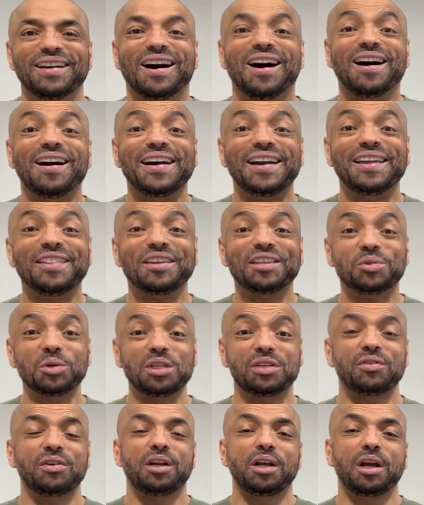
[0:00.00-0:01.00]
Hi, in this week's
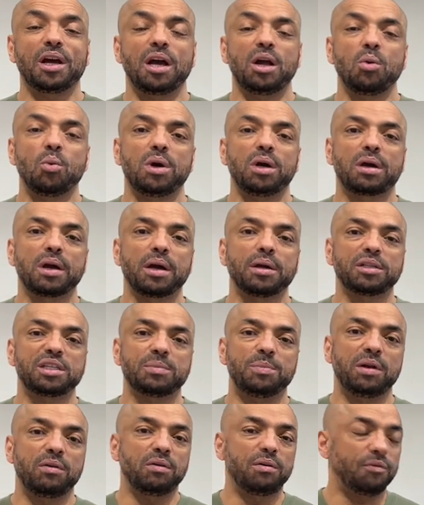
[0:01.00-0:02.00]
video we're going to be
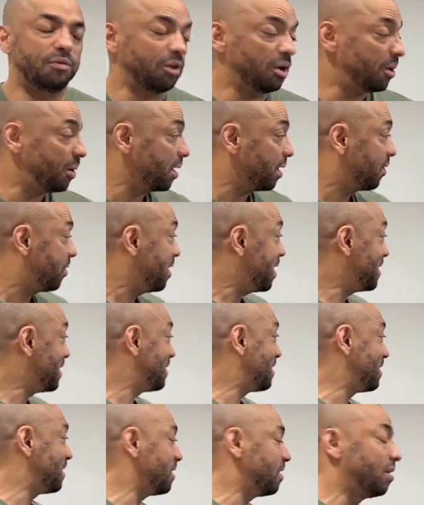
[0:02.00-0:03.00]
reviewing
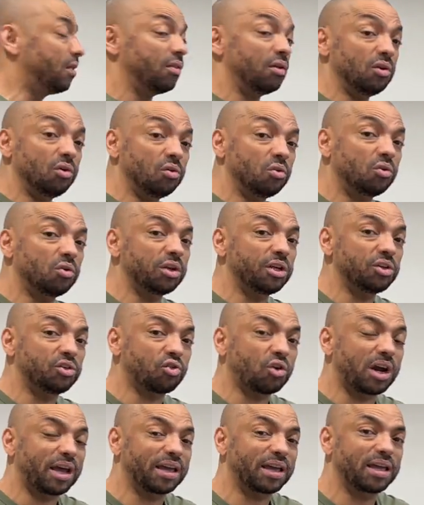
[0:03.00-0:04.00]
this, the
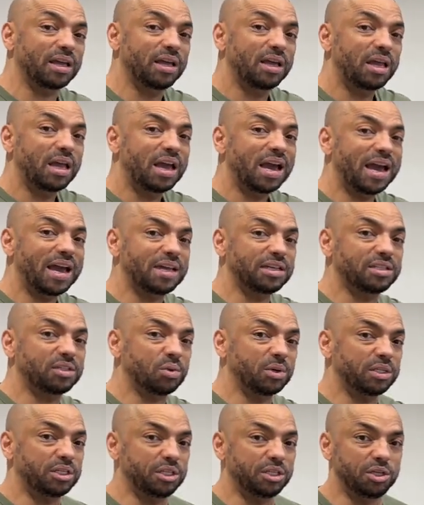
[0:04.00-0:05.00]
NordicTrack
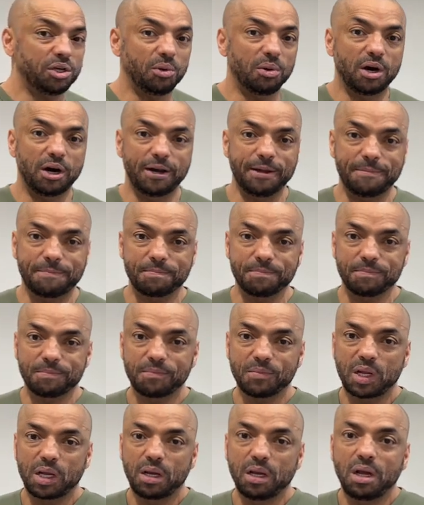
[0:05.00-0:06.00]
S22i.
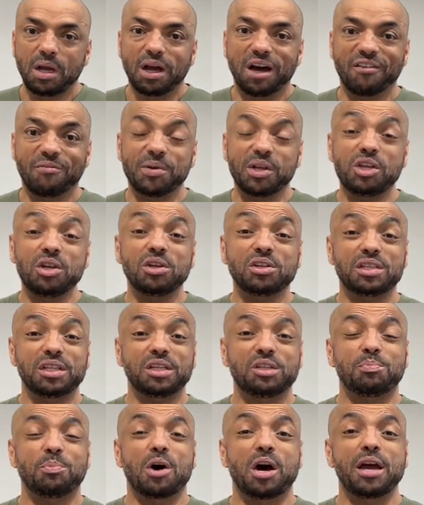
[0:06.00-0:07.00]
I've been using this
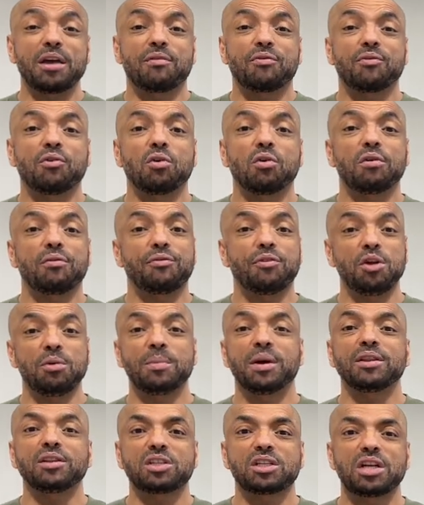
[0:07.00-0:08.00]
bike for a few
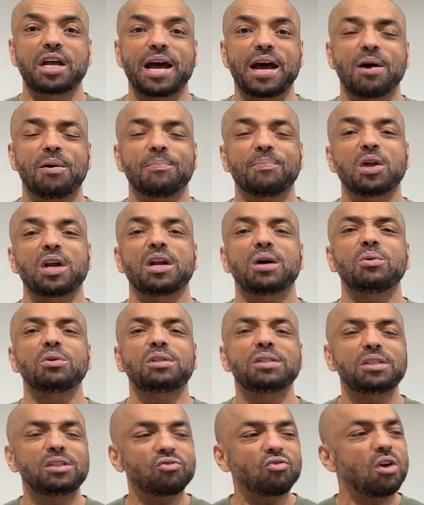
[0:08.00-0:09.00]
months now and I would
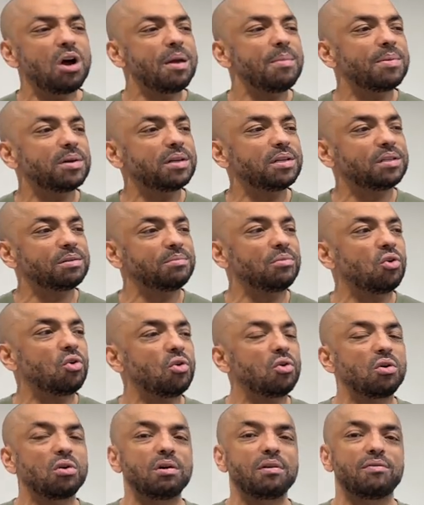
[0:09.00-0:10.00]
describe it as
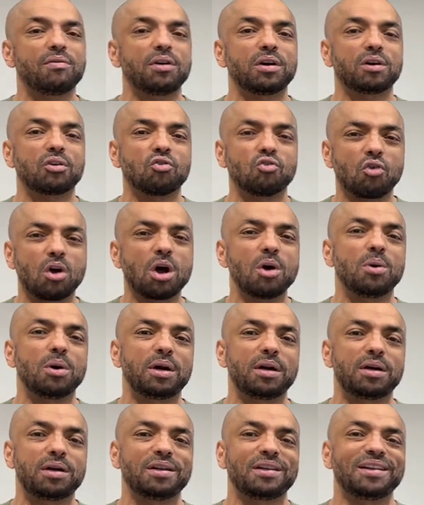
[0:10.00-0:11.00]
more of a
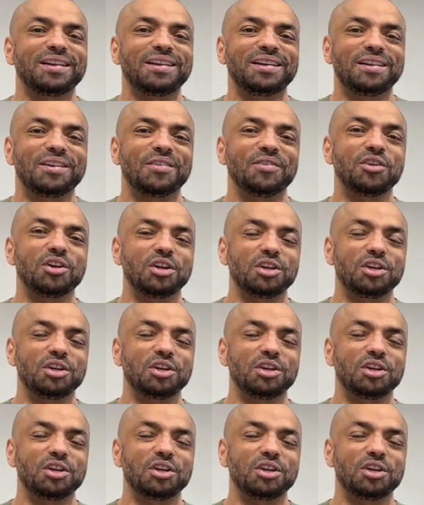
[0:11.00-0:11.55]
grower than a